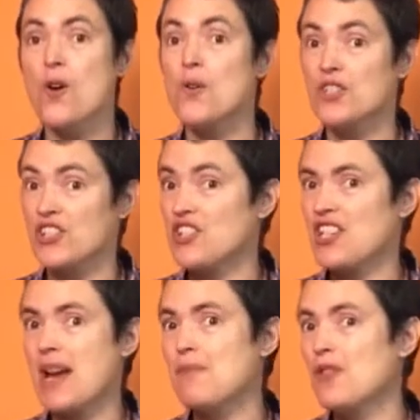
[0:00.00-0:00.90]
or just
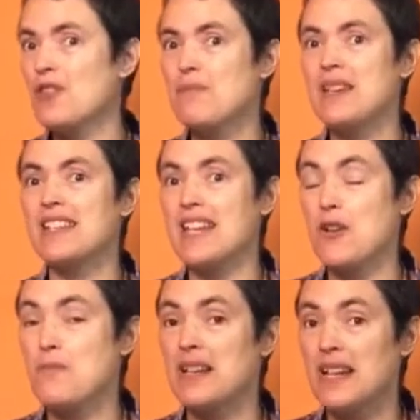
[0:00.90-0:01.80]
tap on the beat, that
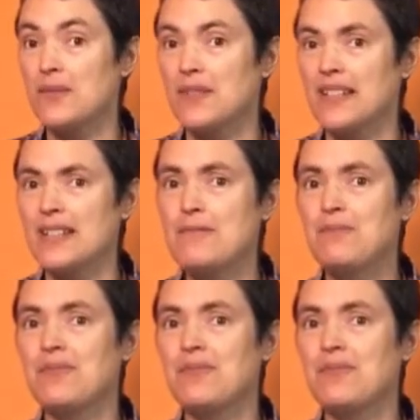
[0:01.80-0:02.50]
would be lovely.